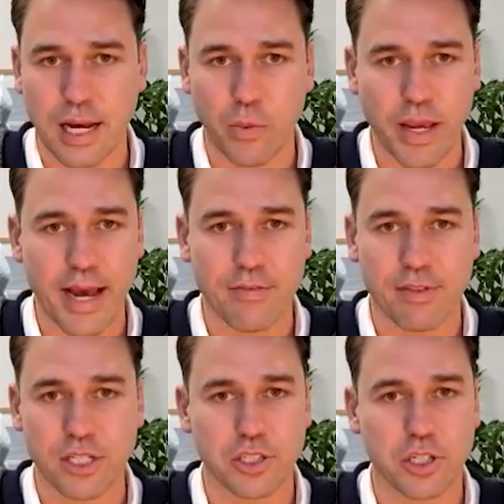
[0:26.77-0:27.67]
we have the
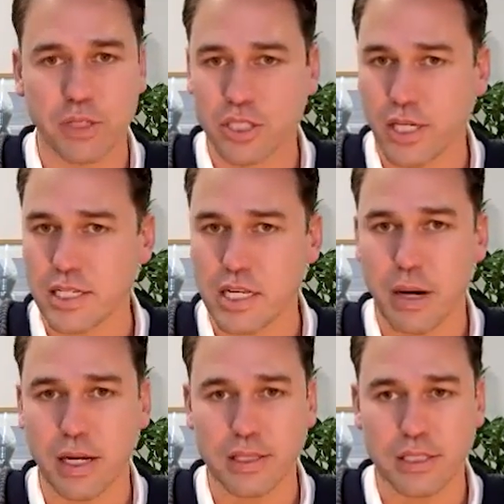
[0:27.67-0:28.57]
Digital BGA team
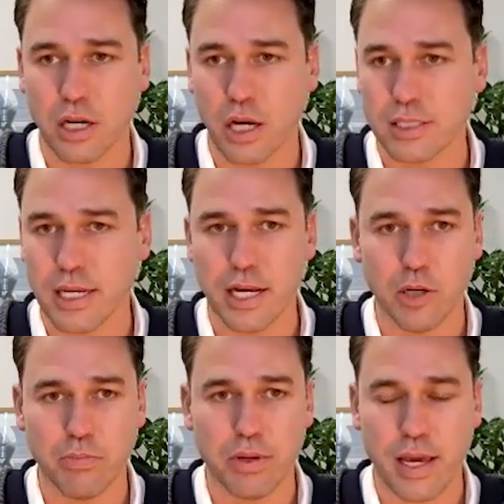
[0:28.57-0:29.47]
on this call to
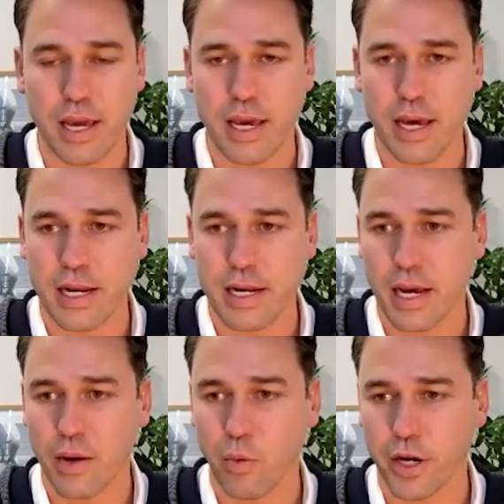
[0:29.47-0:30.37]
help, and
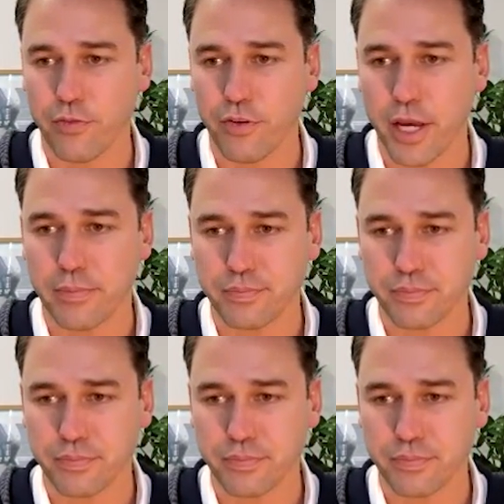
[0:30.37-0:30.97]
we're here for you.